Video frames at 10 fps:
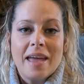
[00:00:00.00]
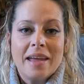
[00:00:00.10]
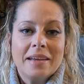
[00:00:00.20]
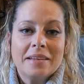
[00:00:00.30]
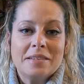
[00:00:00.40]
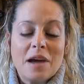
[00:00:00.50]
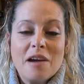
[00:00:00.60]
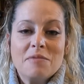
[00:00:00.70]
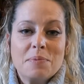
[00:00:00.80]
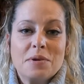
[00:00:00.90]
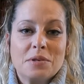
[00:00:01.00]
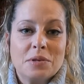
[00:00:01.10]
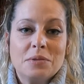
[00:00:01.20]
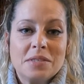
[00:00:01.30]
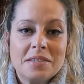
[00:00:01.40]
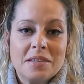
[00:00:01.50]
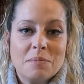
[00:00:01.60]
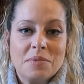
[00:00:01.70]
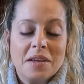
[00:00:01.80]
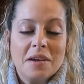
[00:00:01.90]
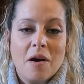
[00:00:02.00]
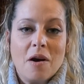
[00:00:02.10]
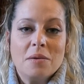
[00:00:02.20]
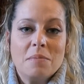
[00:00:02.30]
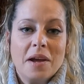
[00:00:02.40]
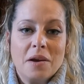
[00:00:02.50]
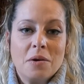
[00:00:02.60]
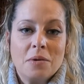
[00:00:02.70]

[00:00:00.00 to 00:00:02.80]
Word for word: and I've produced something on my